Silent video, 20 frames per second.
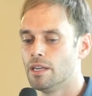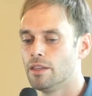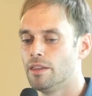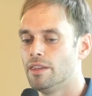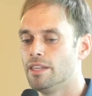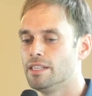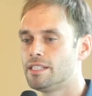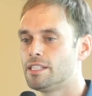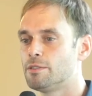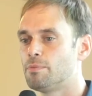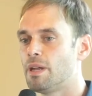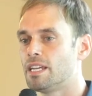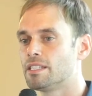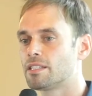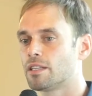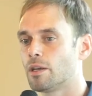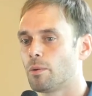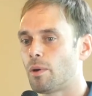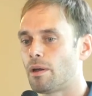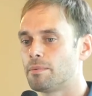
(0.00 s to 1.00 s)
This is
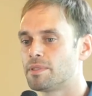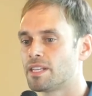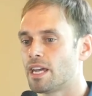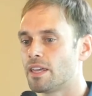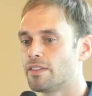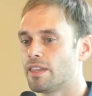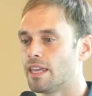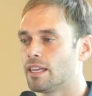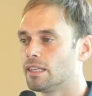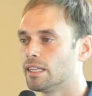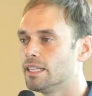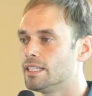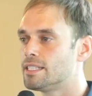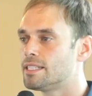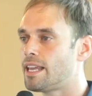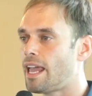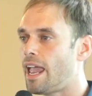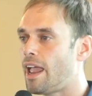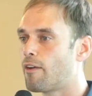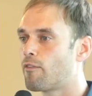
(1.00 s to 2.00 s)
basically a website that
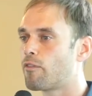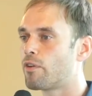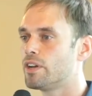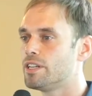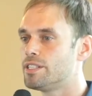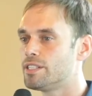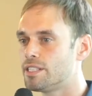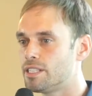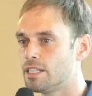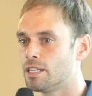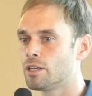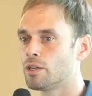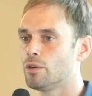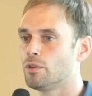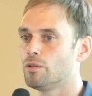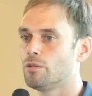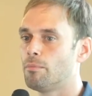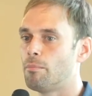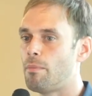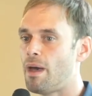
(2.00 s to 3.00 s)
lists every
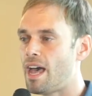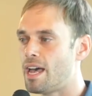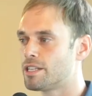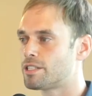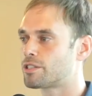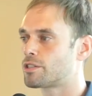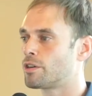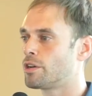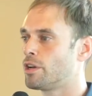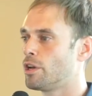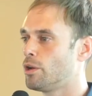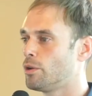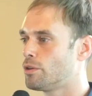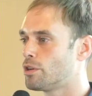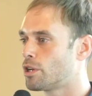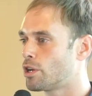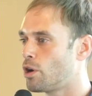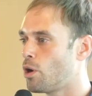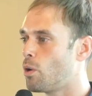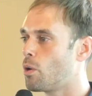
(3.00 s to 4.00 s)
single
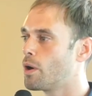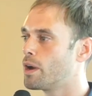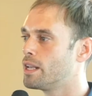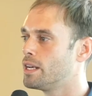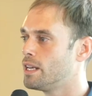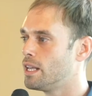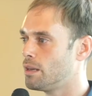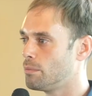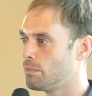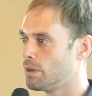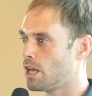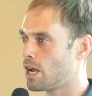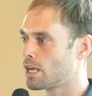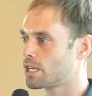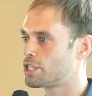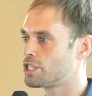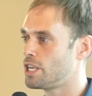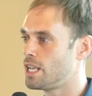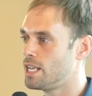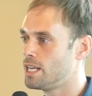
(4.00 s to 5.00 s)
masternode coin and
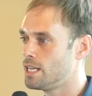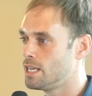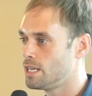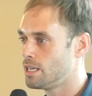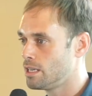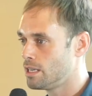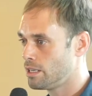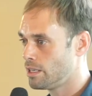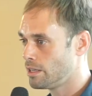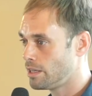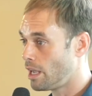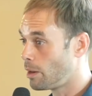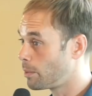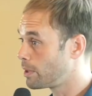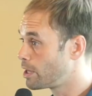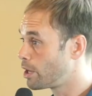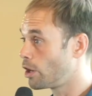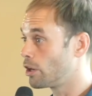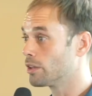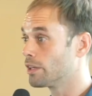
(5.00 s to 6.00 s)
blockchain that
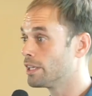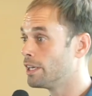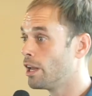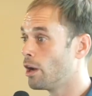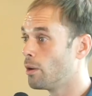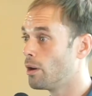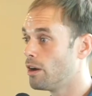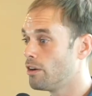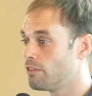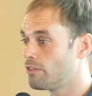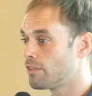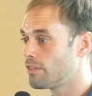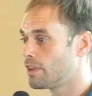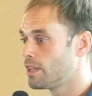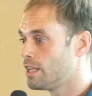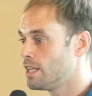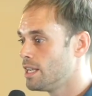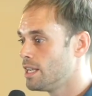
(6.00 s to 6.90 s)
we currently know of.